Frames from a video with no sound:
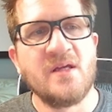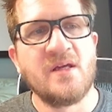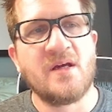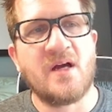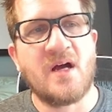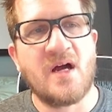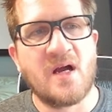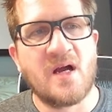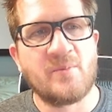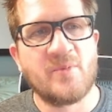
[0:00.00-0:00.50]

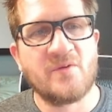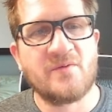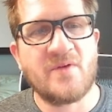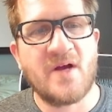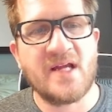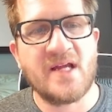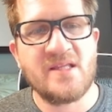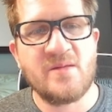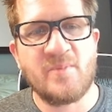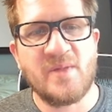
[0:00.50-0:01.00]
to
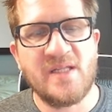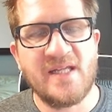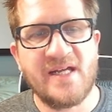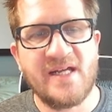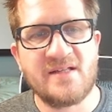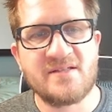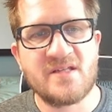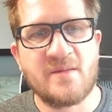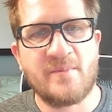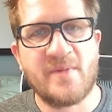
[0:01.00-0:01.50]
provide the
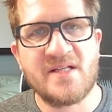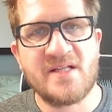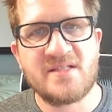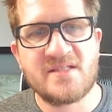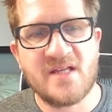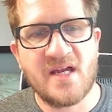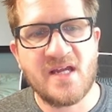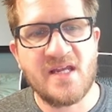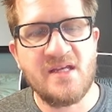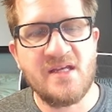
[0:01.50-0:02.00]
plans on my
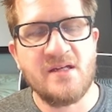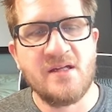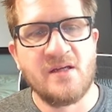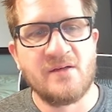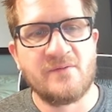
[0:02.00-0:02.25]
site